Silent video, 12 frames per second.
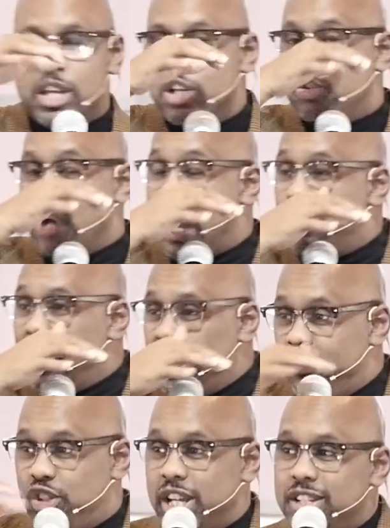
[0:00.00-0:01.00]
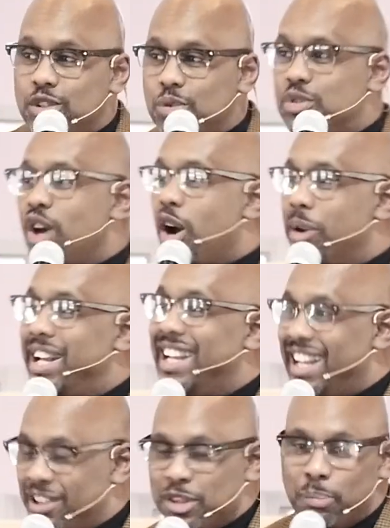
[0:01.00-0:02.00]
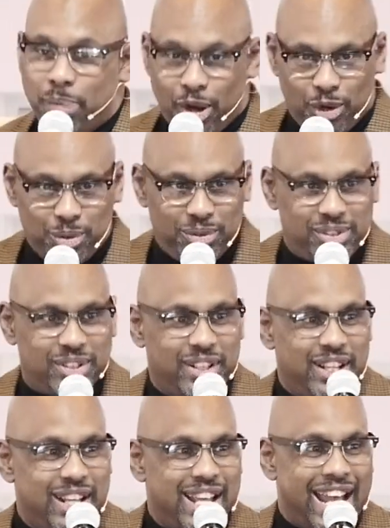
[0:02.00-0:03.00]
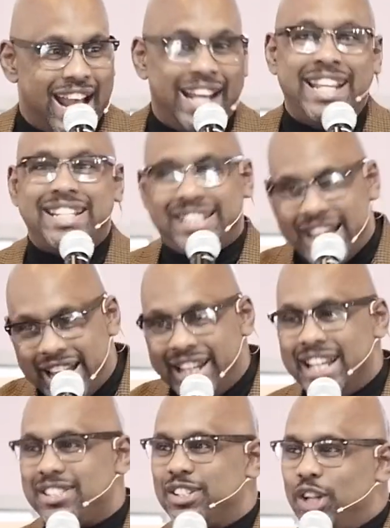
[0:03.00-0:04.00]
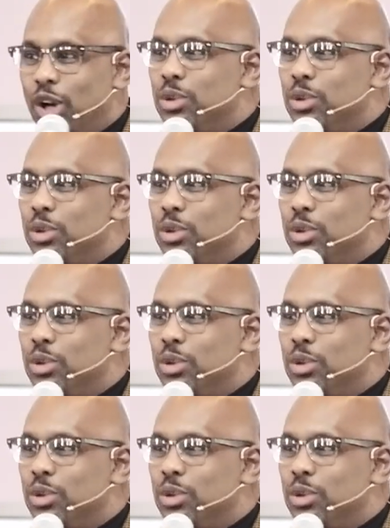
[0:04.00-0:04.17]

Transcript: So I believe Jesus was already in the boat, and he said, let's go